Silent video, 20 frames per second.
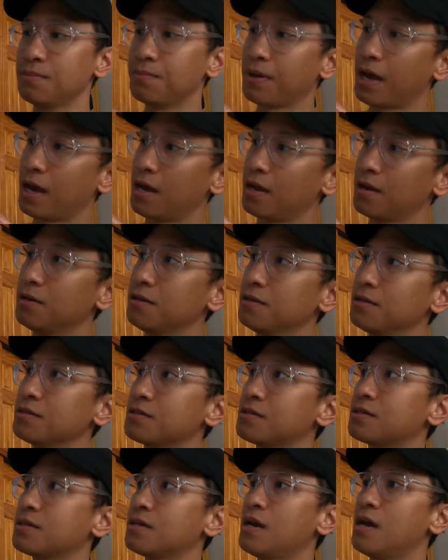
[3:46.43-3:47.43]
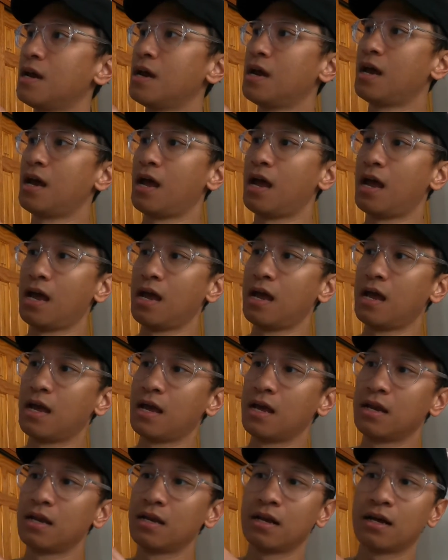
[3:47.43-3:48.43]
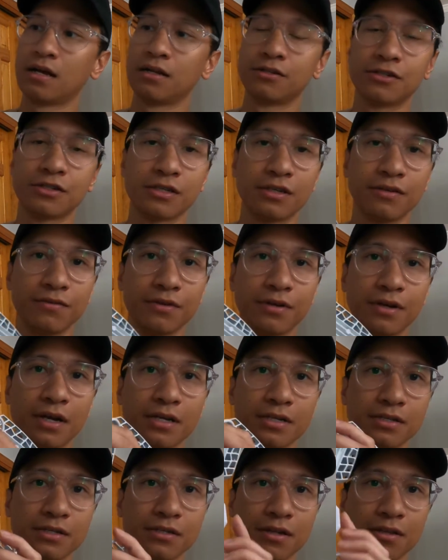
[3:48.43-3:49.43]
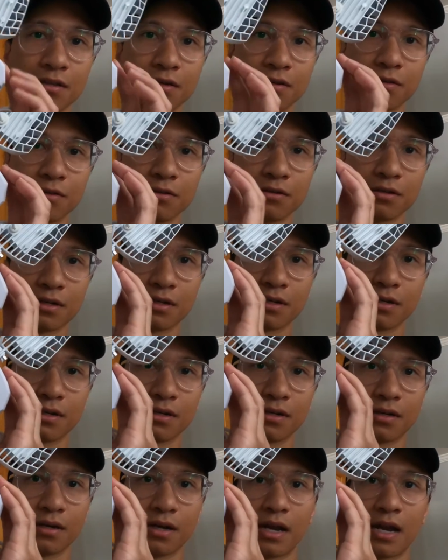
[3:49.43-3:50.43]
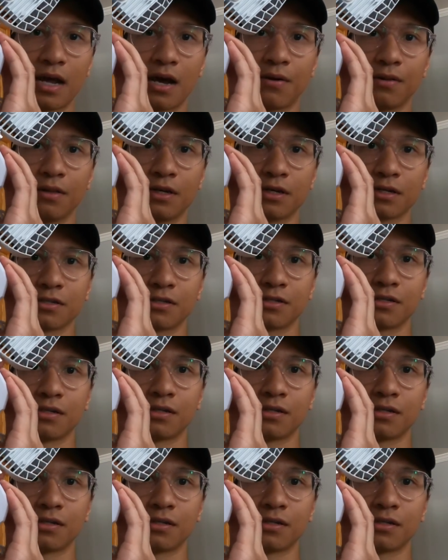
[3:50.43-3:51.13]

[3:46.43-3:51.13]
panels. And I'll just give you guys another look at how it looks.